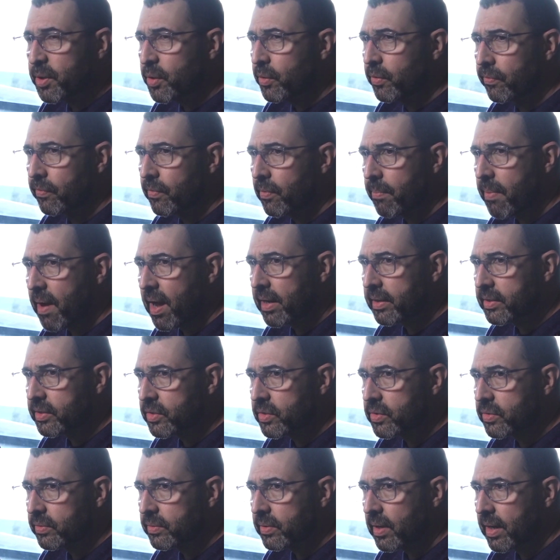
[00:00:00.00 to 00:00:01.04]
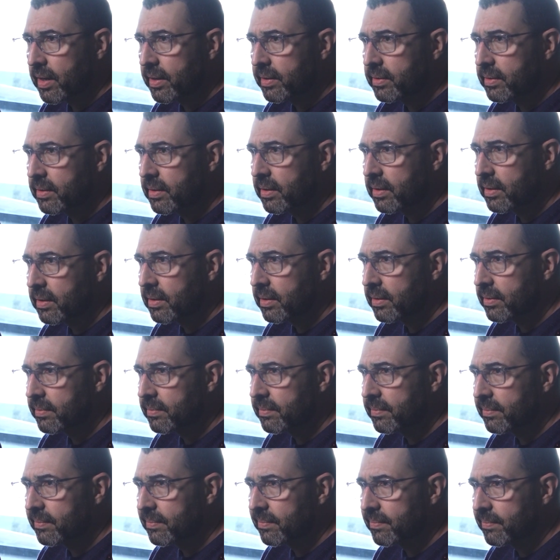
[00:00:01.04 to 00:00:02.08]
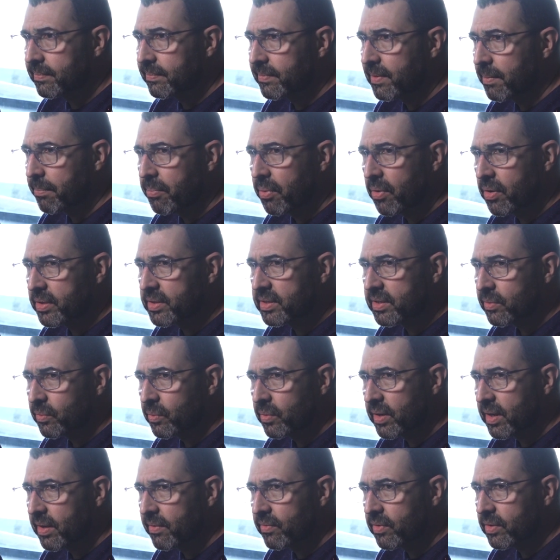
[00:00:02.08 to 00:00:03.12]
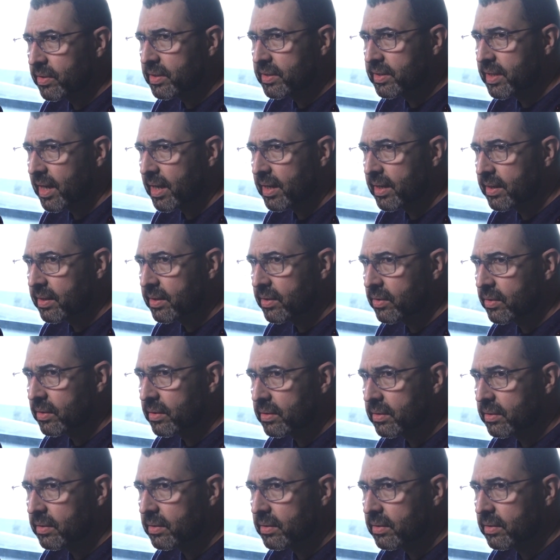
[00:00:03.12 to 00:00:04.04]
beautiful box, too. The books and whatever inside it are.